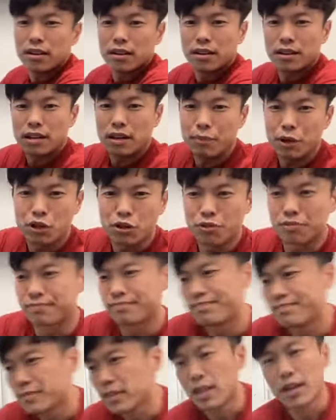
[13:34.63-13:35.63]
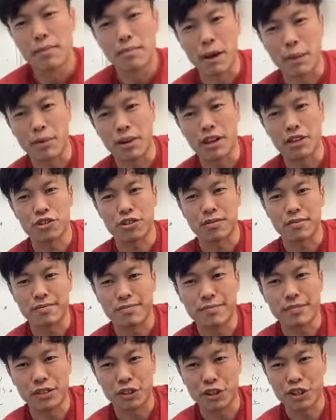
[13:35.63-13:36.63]
Number 2, population.
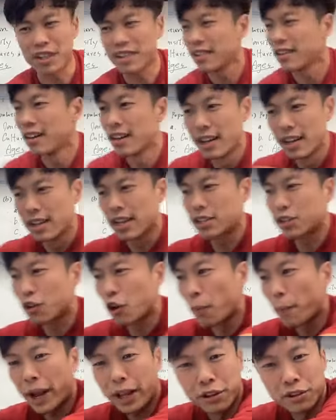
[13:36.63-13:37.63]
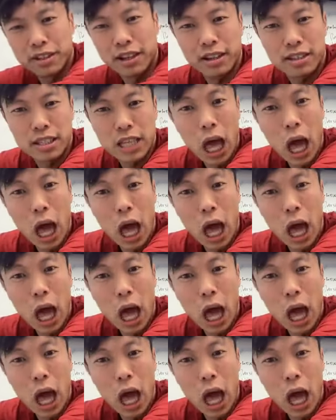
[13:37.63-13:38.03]
Good, let's go back to this.